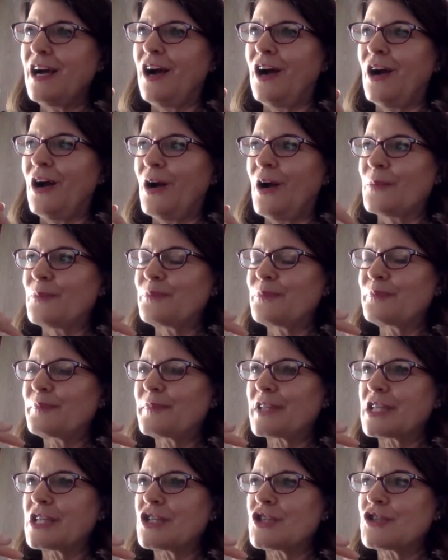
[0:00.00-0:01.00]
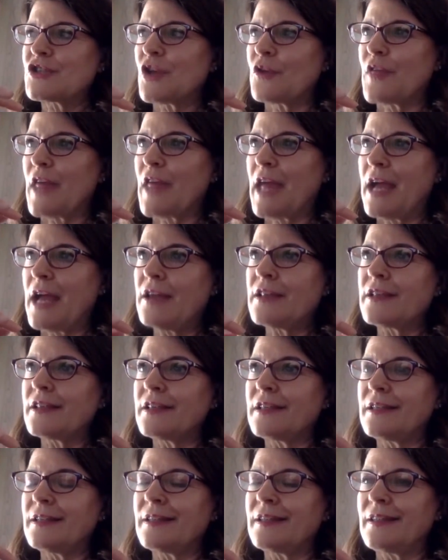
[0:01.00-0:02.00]
So that,
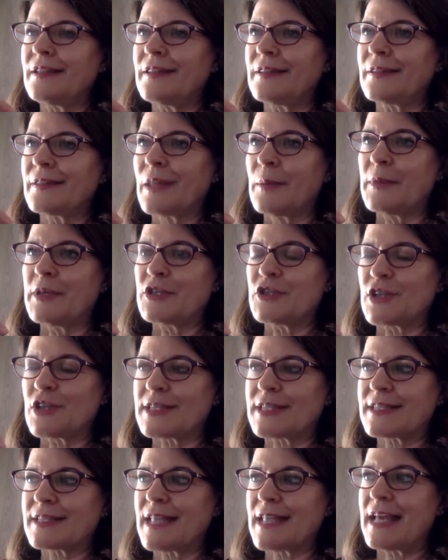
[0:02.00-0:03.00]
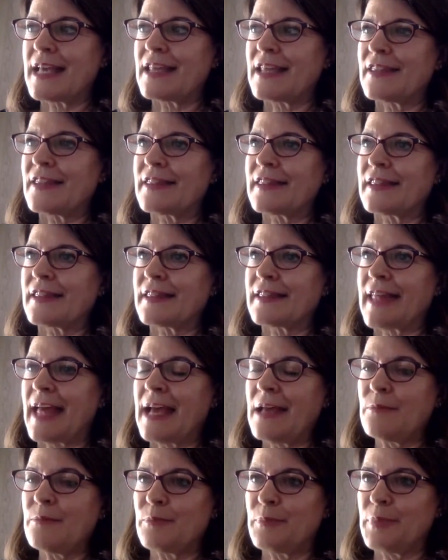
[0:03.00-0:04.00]
let me just say,
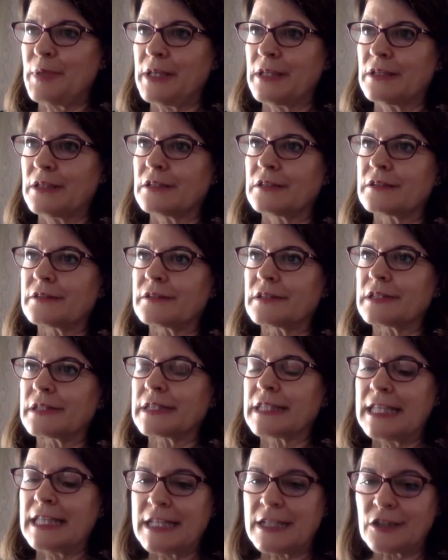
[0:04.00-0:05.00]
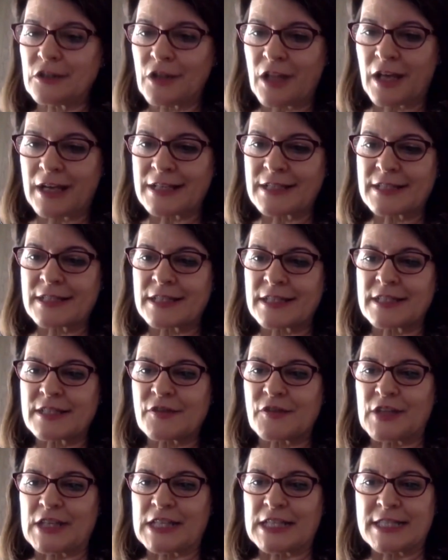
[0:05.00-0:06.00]
that bill
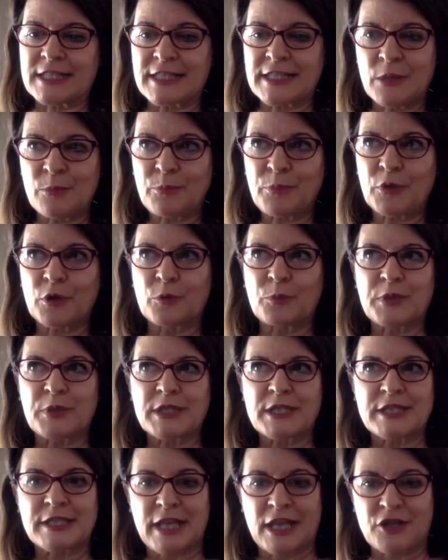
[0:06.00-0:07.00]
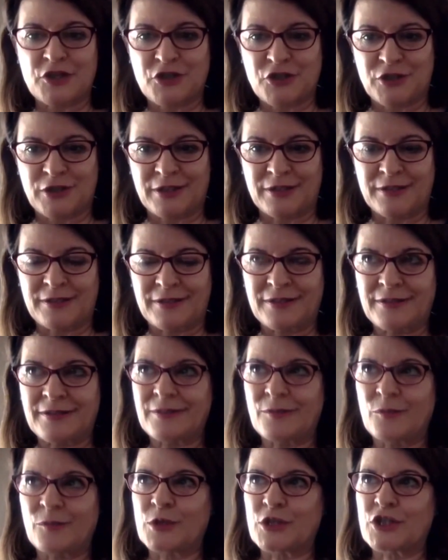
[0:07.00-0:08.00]
legalizes the simple possession,
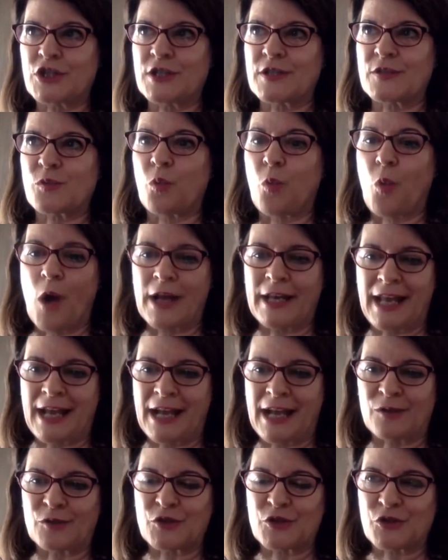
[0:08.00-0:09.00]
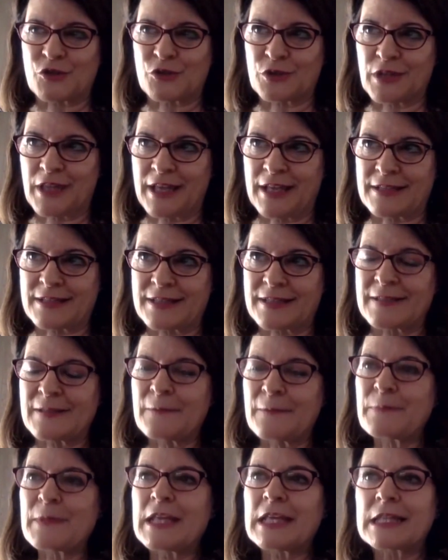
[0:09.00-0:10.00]
which is 1 ounce or less,
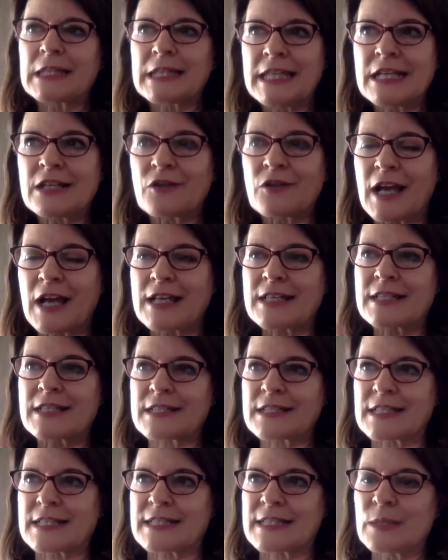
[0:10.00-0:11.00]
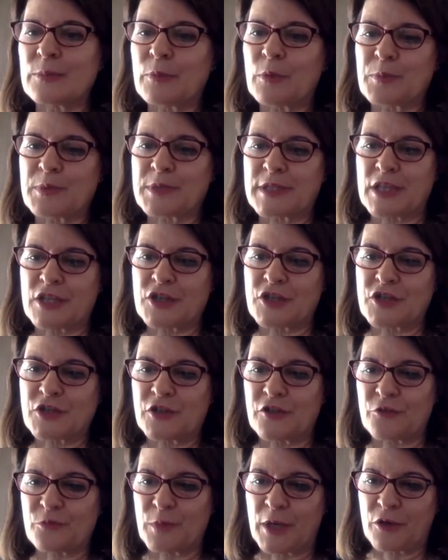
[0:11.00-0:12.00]
legalizes the simple
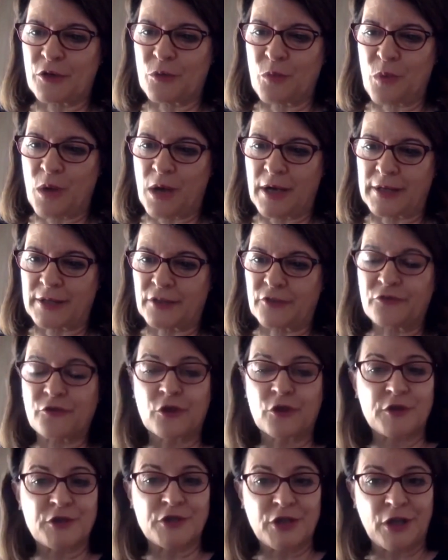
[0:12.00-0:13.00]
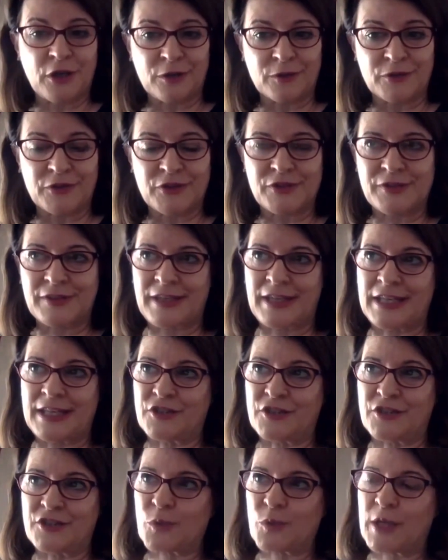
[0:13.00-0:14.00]
possession of marijuana for adults
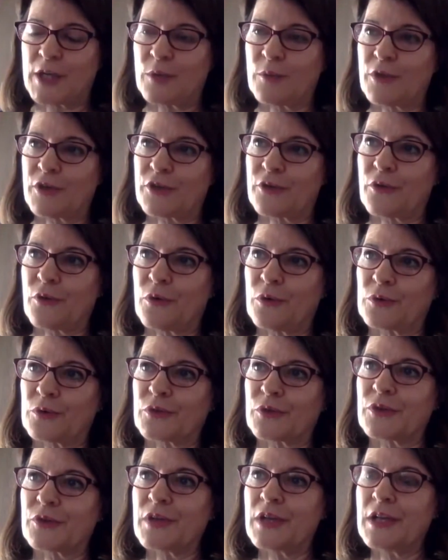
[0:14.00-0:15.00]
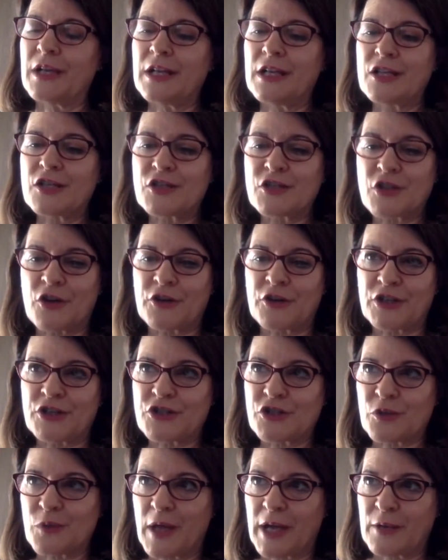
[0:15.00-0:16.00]
age 21 or older starting
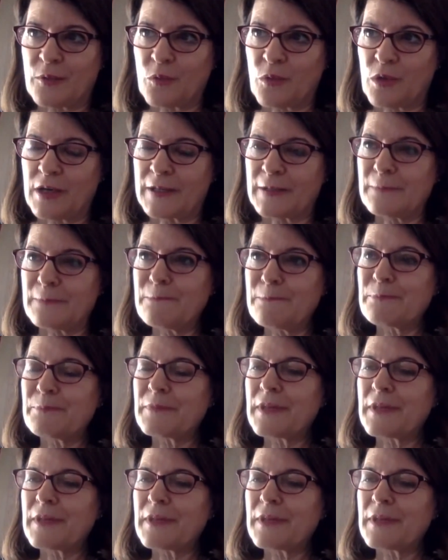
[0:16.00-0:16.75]
July 1.